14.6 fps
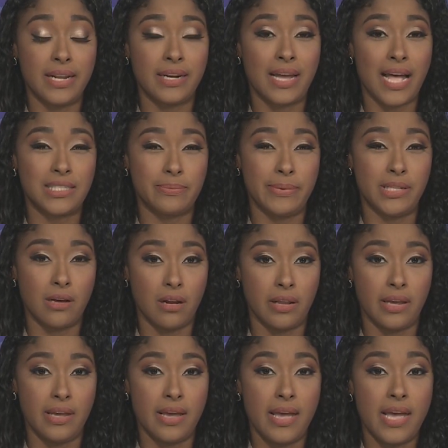Nyan
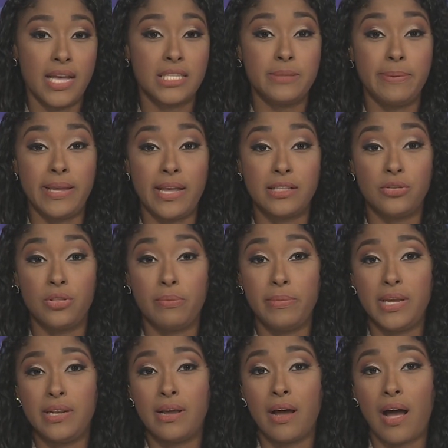Gadsby-Dolly. Speaking to
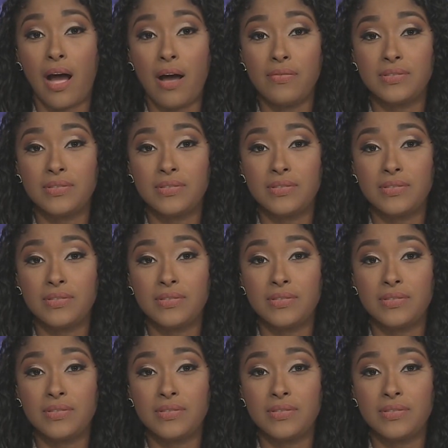the media